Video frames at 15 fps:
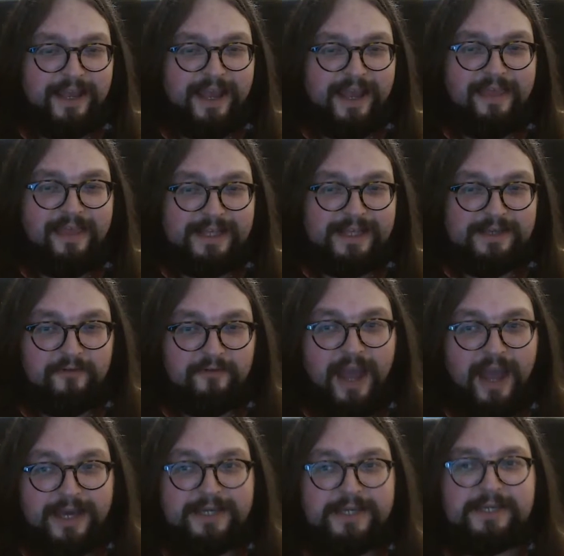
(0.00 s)
get that sort of
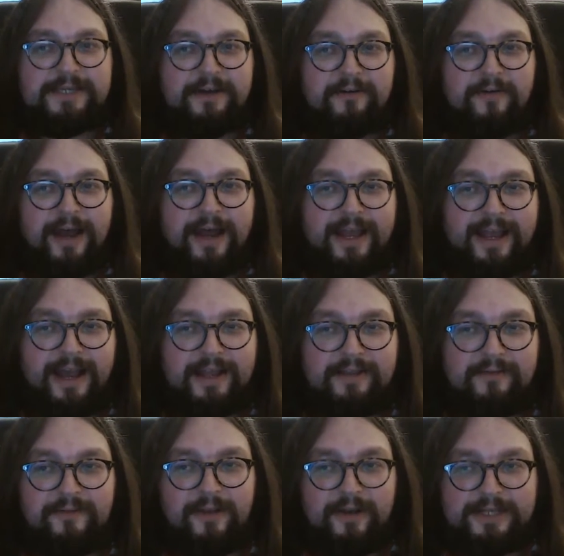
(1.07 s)
reaction shot where he kind
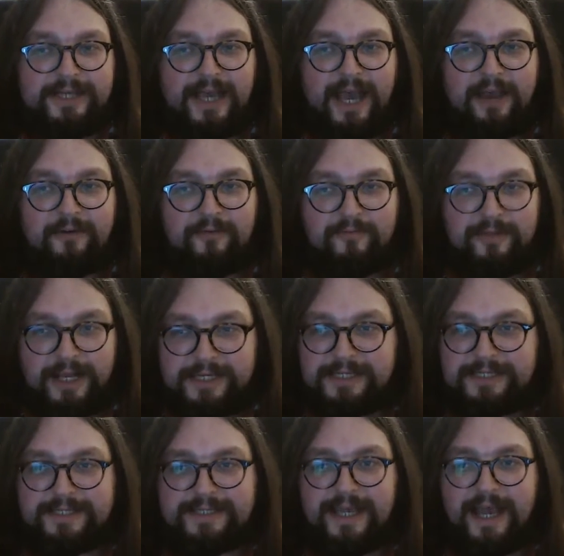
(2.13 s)
of looks at her and
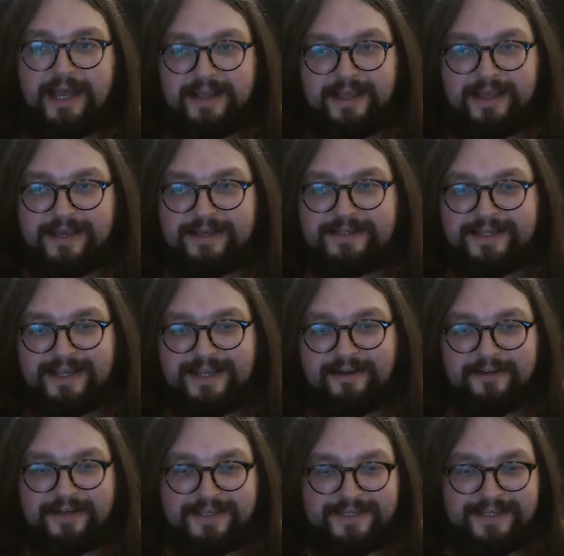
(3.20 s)
blushes slightly, because, you
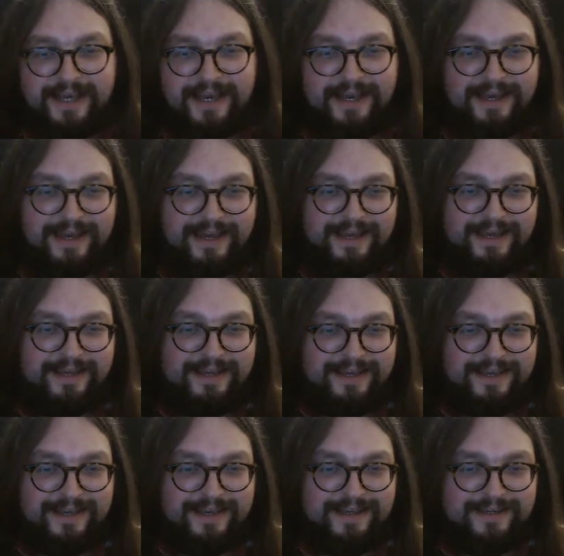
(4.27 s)
know, it's
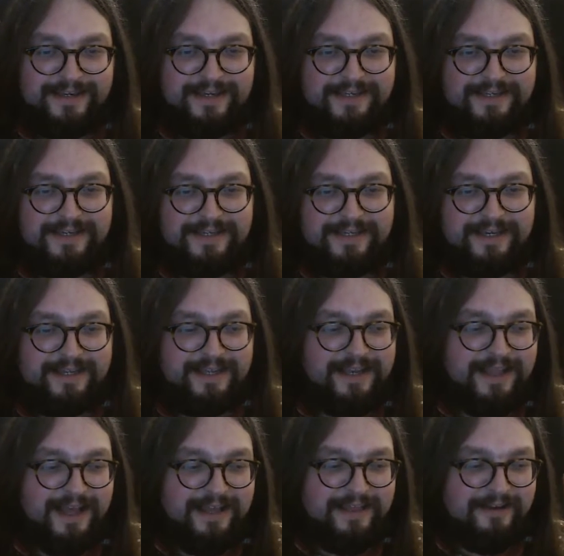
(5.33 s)
she's suddenly
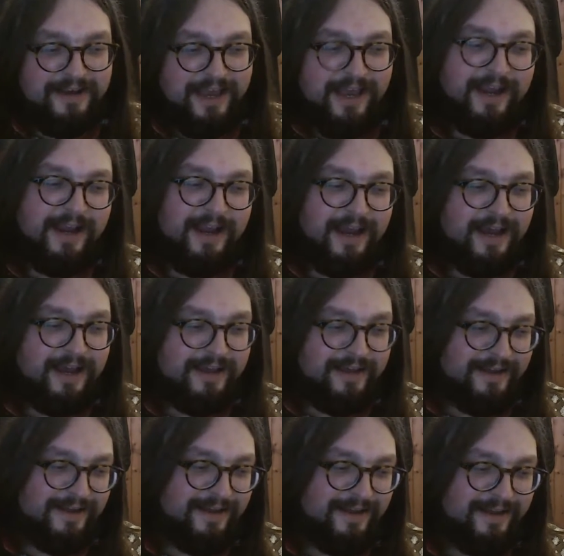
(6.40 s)
like looking
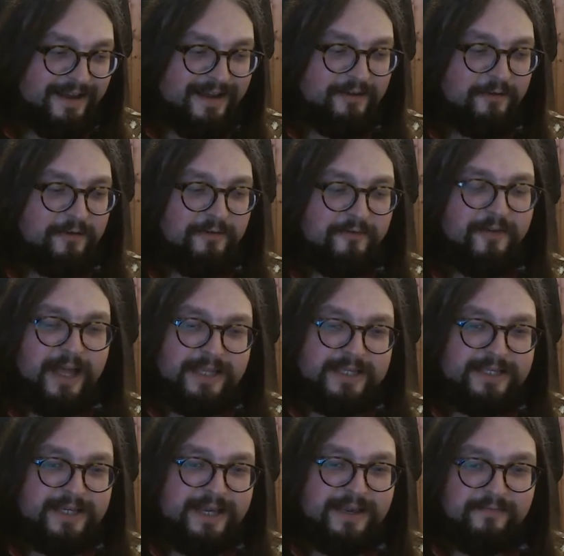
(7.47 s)
you know, all
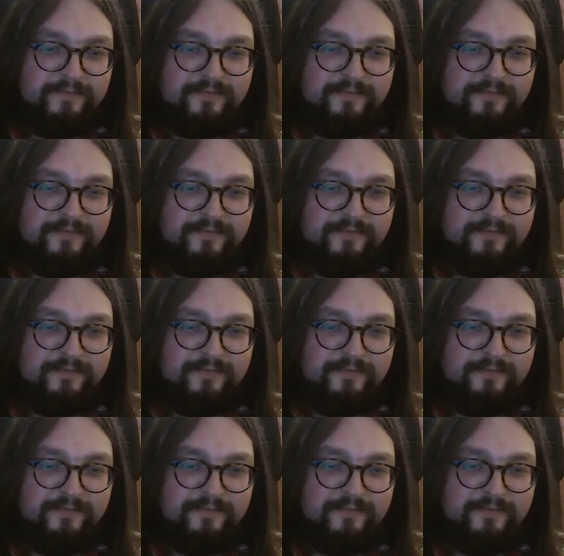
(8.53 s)
fancy.